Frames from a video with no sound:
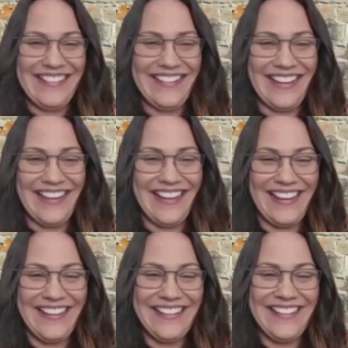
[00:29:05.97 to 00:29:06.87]
Yeah.
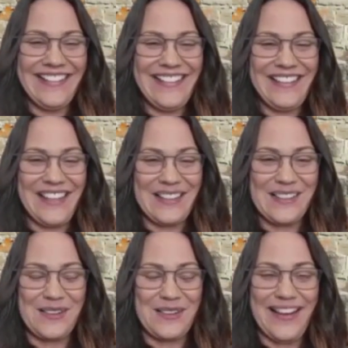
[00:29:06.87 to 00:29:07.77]

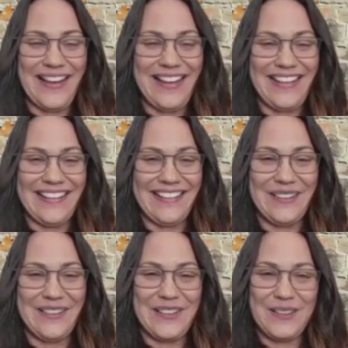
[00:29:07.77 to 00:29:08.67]
That's great.
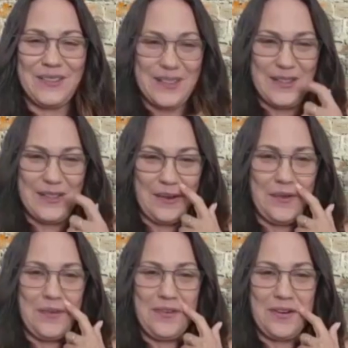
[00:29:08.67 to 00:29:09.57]
Well, good for
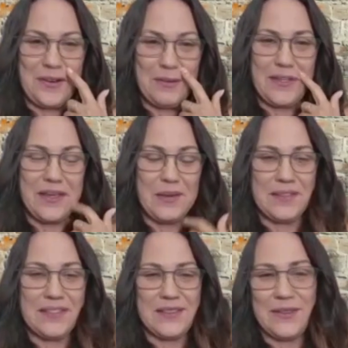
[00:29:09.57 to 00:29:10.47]
you for being
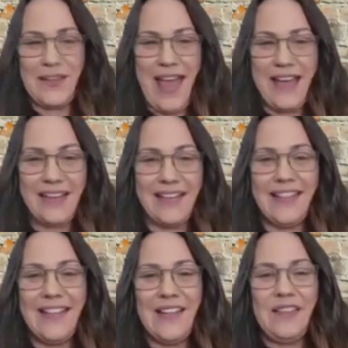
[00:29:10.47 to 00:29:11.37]
able to do that.
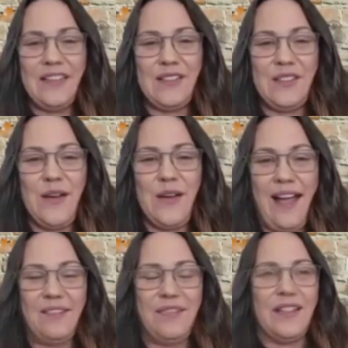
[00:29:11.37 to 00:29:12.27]
Do you
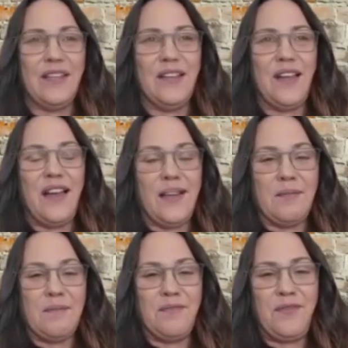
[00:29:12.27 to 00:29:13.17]
have a
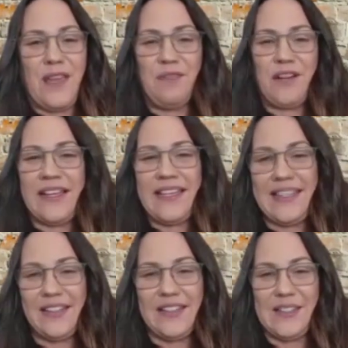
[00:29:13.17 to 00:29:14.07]
favorite
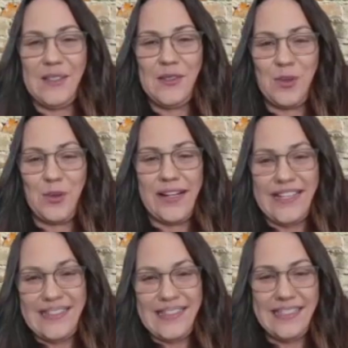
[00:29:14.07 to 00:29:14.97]
healing
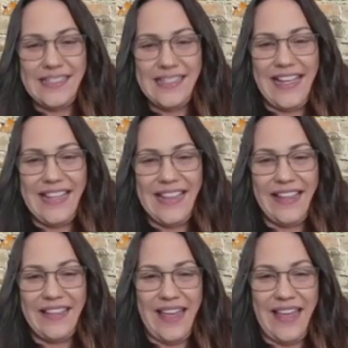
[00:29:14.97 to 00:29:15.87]
story today,
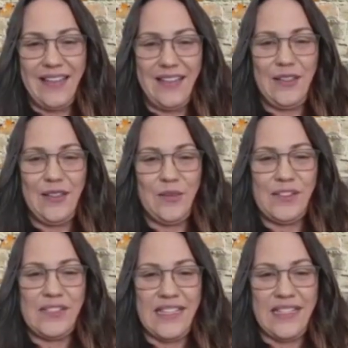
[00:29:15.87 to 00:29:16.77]
like that you've
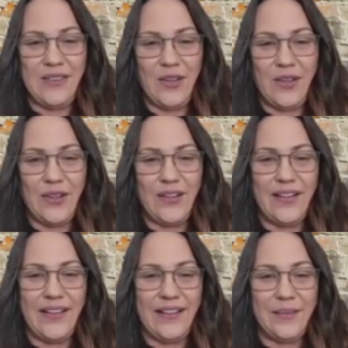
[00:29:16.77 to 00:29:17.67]
seen or
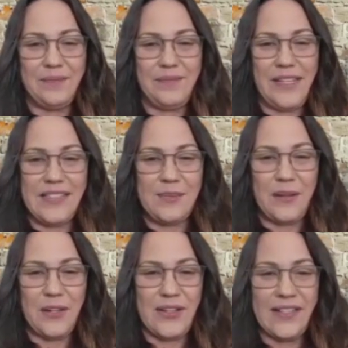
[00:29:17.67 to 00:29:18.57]

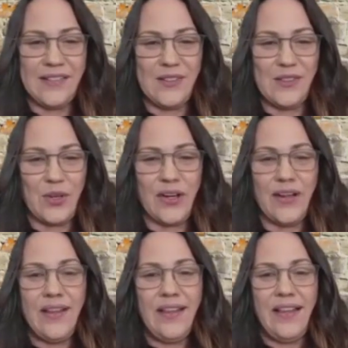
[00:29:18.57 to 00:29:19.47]
experienced, or
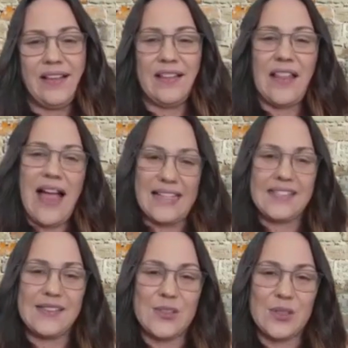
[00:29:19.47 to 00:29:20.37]
a
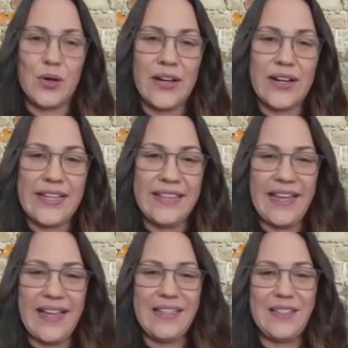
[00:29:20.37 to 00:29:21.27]
class story
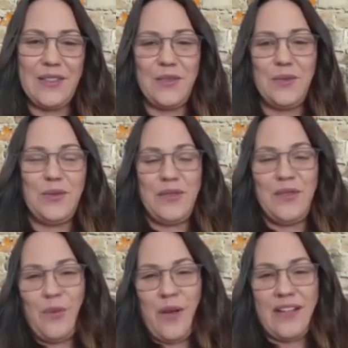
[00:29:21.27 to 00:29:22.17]
that you
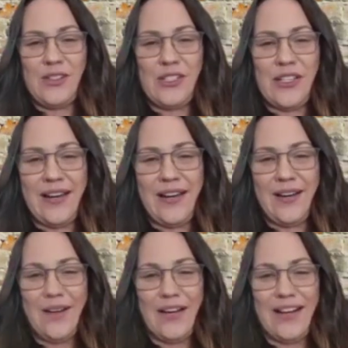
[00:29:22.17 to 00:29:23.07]
want to
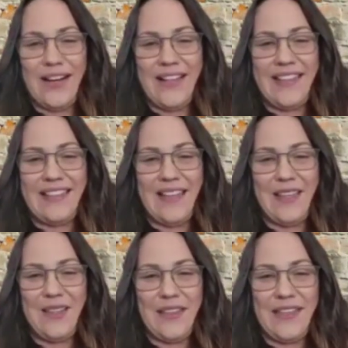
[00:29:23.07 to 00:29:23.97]
share, or anything that
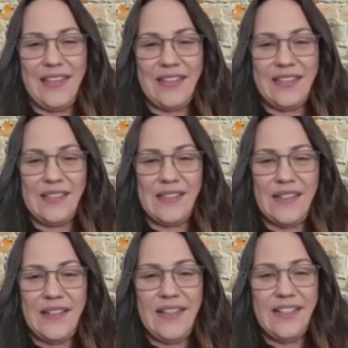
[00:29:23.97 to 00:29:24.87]
you think is
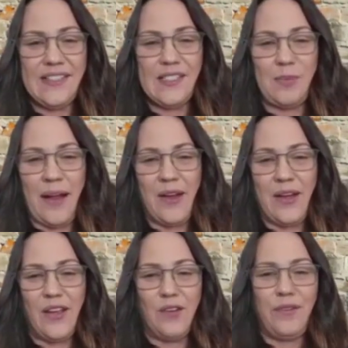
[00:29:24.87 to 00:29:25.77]

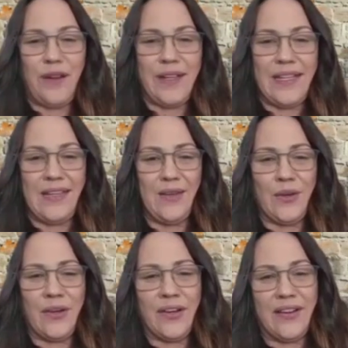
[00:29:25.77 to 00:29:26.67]
inspiring or funny
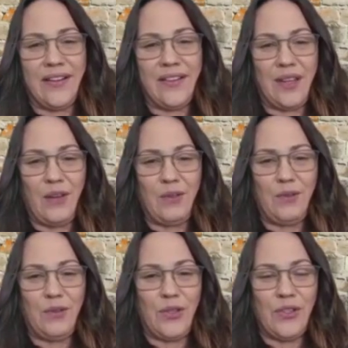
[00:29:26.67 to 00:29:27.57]
or
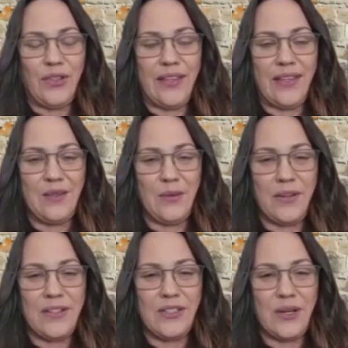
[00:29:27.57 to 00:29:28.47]
thoughtful that you
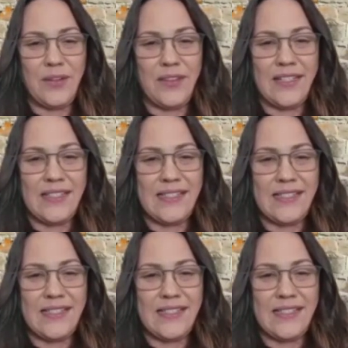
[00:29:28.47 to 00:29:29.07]
want to share with us?